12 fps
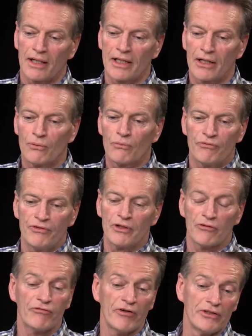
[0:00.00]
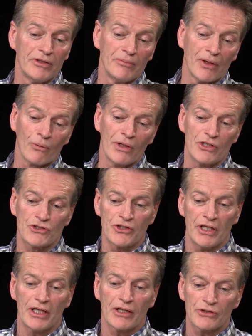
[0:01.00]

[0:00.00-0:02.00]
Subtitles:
I don't feel offended by what you're saying,